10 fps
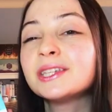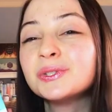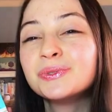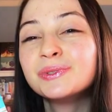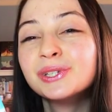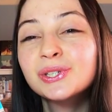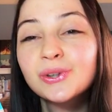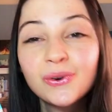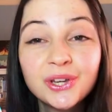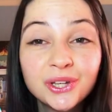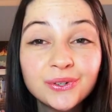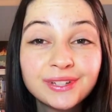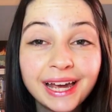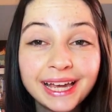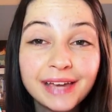This one was so
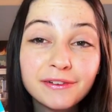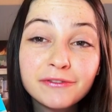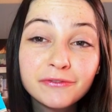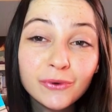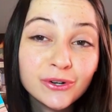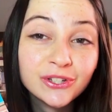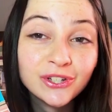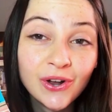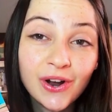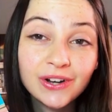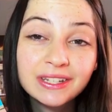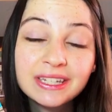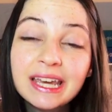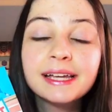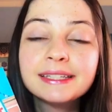cute. I gave it 4
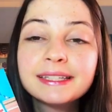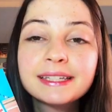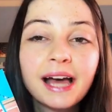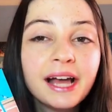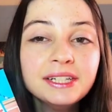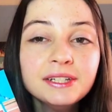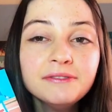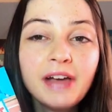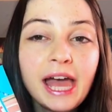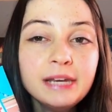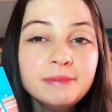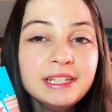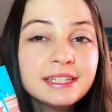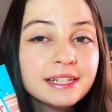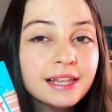stars. It's kind of
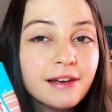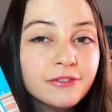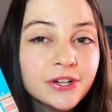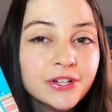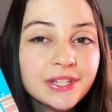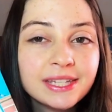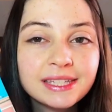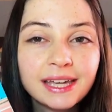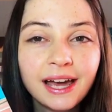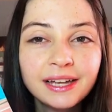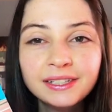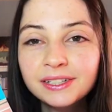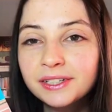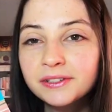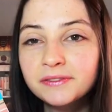enemies to lovers. It's kind
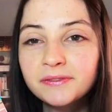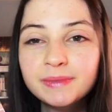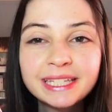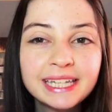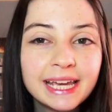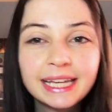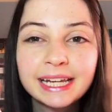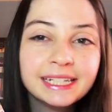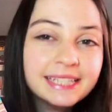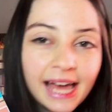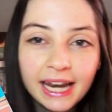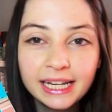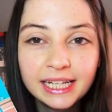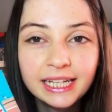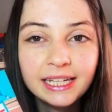of mistaken
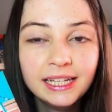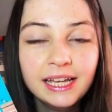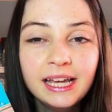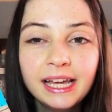identity.